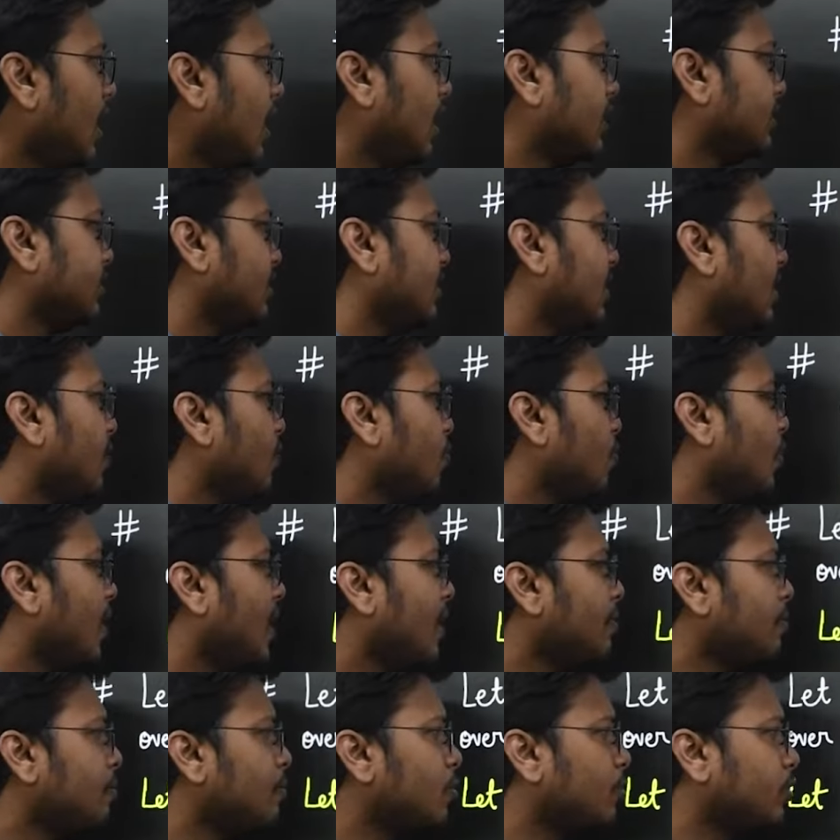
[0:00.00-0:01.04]
So now
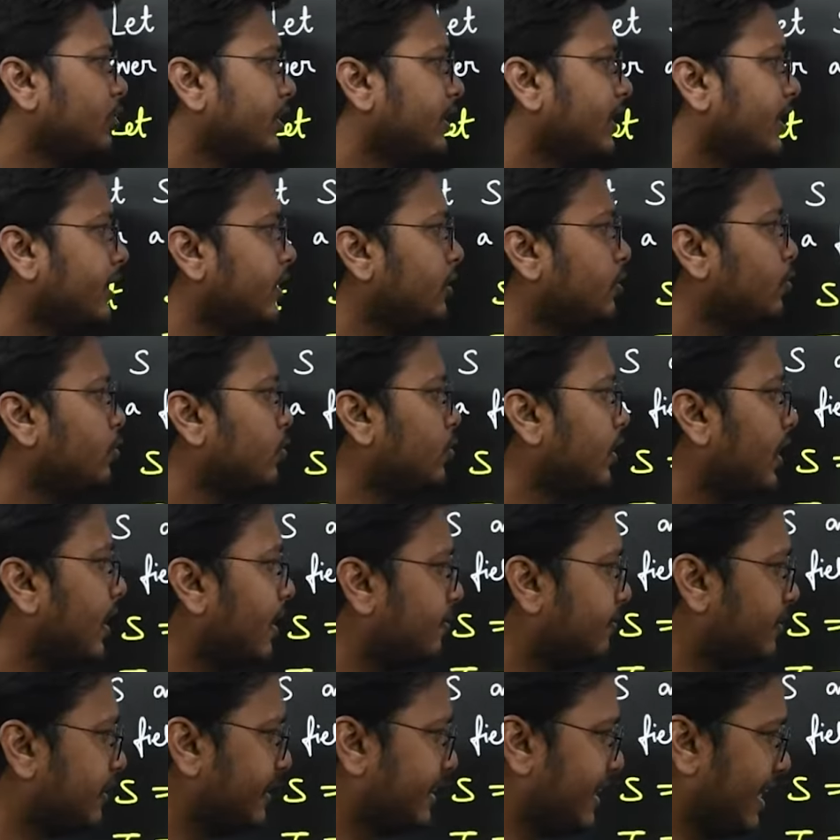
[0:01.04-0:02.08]
one more thing you could
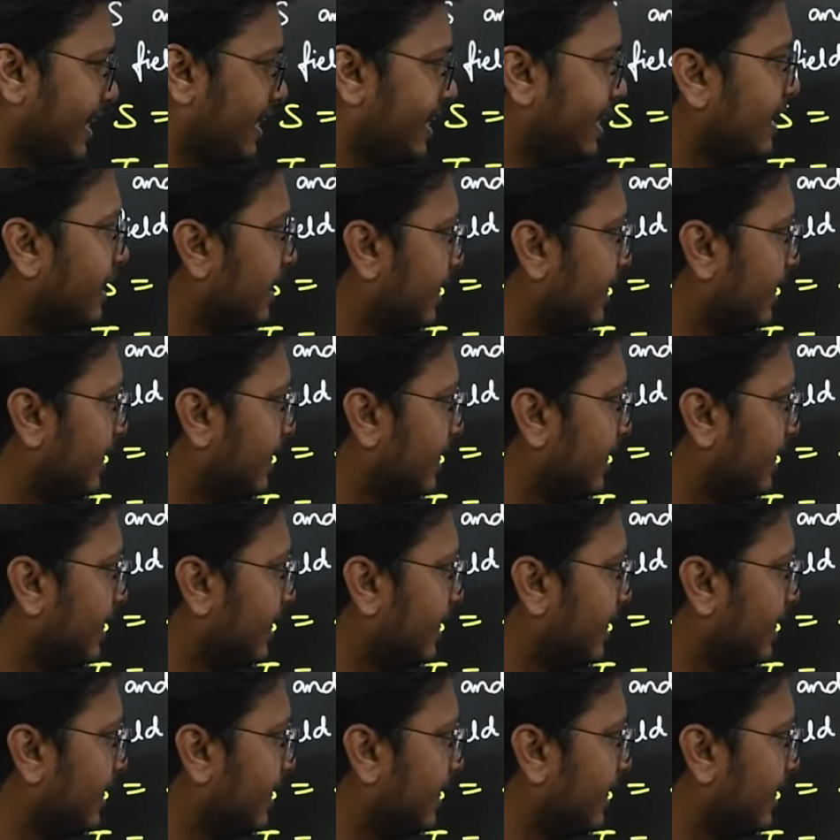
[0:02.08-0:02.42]
have said,